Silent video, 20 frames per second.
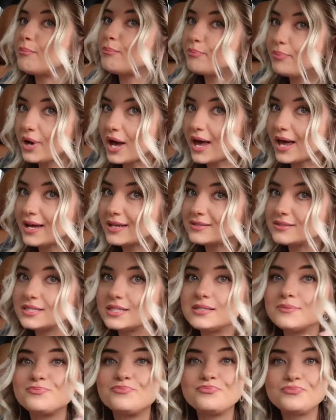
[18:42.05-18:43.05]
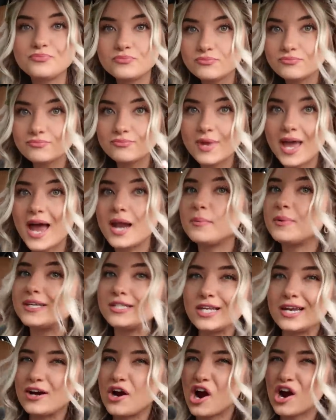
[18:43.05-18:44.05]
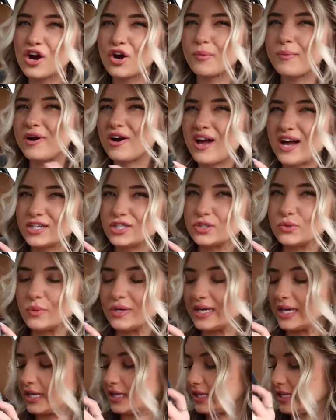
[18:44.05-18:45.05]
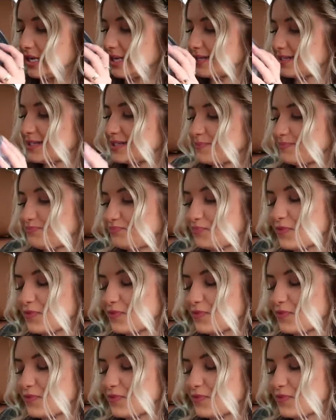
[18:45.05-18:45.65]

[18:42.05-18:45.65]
But at a place like Cracker Barrel, I just wouldn't get these.